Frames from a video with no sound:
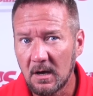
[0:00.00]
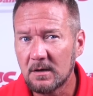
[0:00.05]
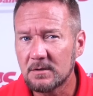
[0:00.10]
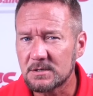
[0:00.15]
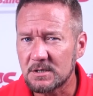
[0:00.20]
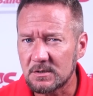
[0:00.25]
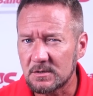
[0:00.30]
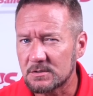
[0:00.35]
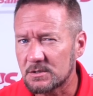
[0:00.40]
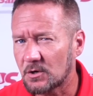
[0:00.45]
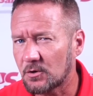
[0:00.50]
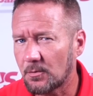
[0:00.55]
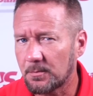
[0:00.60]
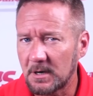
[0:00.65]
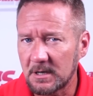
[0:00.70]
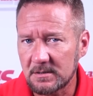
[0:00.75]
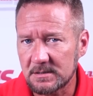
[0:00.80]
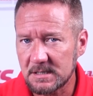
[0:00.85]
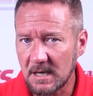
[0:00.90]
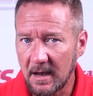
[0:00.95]
to determine
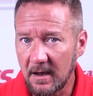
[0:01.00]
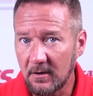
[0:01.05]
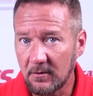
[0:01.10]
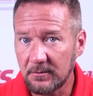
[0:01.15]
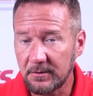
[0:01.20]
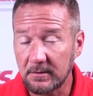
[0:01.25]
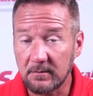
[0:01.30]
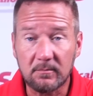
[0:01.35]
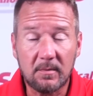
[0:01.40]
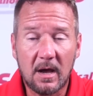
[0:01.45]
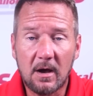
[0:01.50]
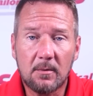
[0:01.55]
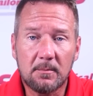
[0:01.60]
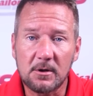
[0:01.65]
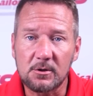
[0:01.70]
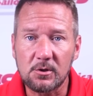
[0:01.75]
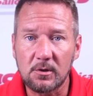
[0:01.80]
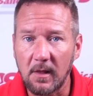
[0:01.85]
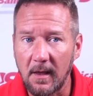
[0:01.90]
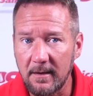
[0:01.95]
its health and how
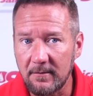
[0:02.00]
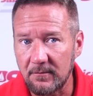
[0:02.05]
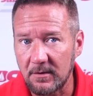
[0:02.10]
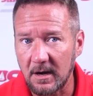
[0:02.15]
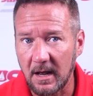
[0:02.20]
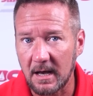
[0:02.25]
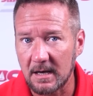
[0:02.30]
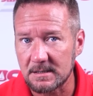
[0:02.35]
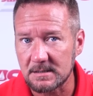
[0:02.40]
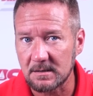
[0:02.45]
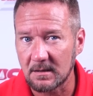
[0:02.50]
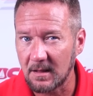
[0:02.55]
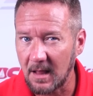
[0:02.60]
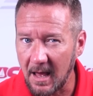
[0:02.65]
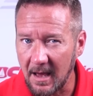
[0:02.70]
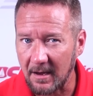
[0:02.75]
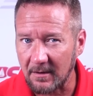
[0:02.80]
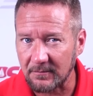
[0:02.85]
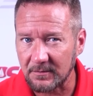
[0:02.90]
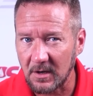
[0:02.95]
much life it has
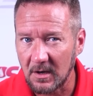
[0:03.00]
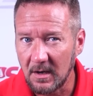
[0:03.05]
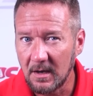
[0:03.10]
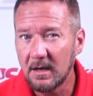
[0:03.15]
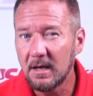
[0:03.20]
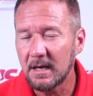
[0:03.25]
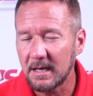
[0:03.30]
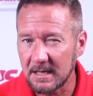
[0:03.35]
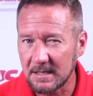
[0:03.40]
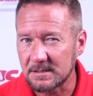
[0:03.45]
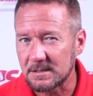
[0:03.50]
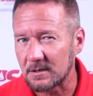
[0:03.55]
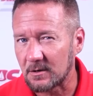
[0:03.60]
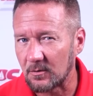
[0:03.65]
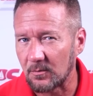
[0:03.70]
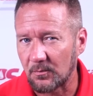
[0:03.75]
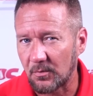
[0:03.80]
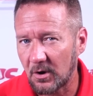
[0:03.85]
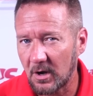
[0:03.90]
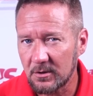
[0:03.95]
left is a
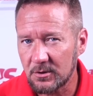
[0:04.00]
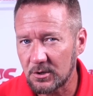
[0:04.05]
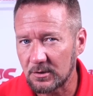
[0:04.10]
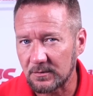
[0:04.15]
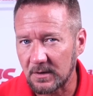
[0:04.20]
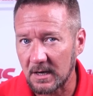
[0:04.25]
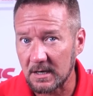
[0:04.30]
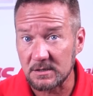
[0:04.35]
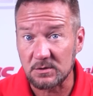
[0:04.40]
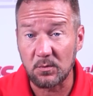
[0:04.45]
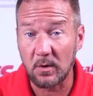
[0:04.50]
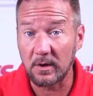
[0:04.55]
compression test,